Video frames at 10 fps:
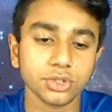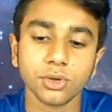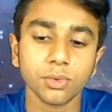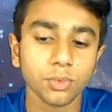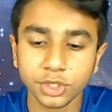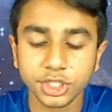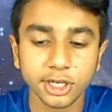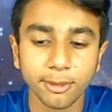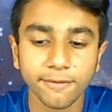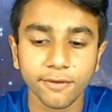So we're just going
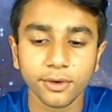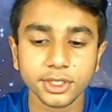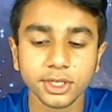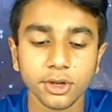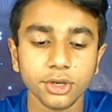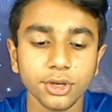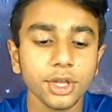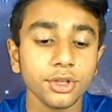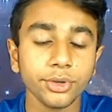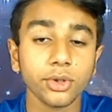to be focusing on
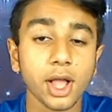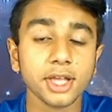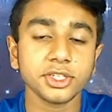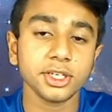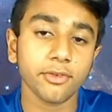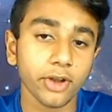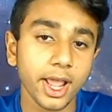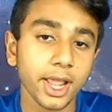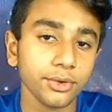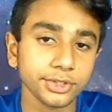utilizing different
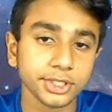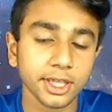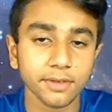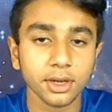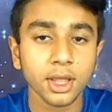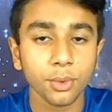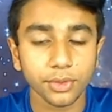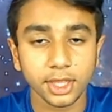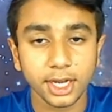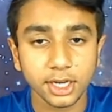angles given
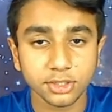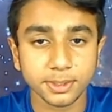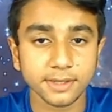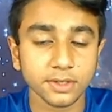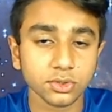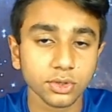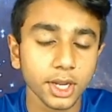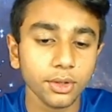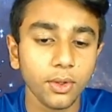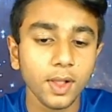within a specific
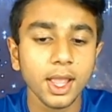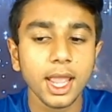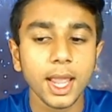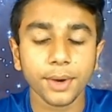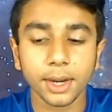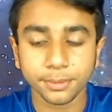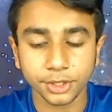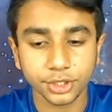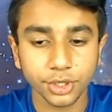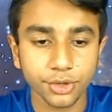triangle, and I'm going to
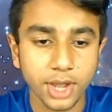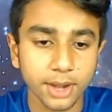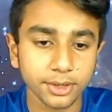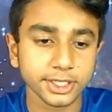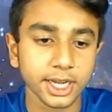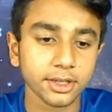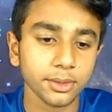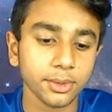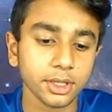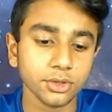show you how exactly
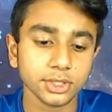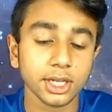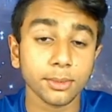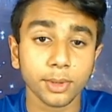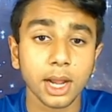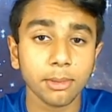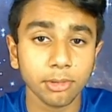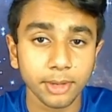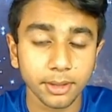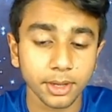we can use it in a
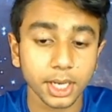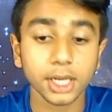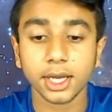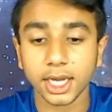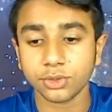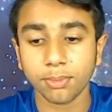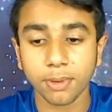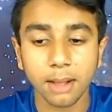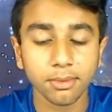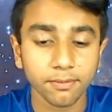problem, an actual
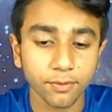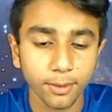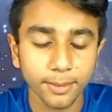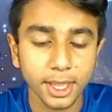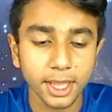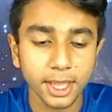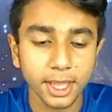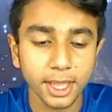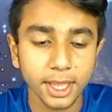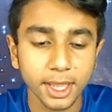problem format,
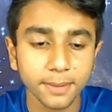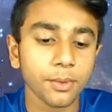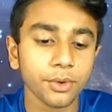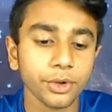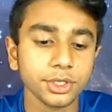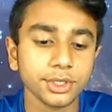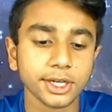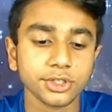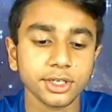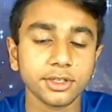and how we're going to
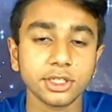actually